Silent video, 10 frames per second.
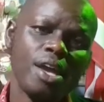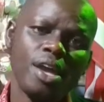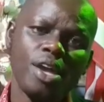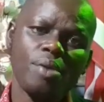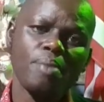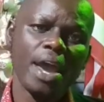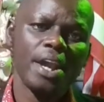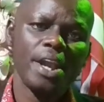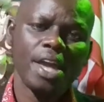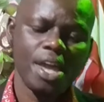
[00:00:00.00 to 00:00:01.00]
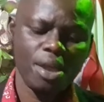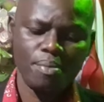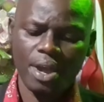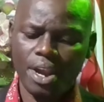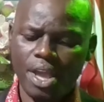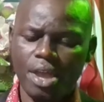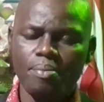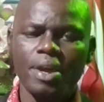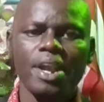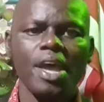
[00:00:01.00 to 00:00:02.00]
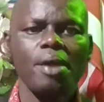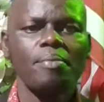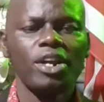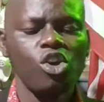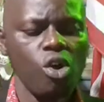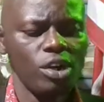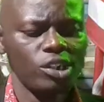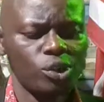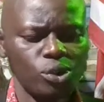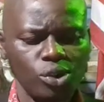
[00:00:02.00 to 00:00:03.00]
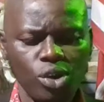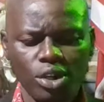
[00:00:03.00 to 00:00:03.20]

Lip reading: Amen, amen, amen, amen. God is good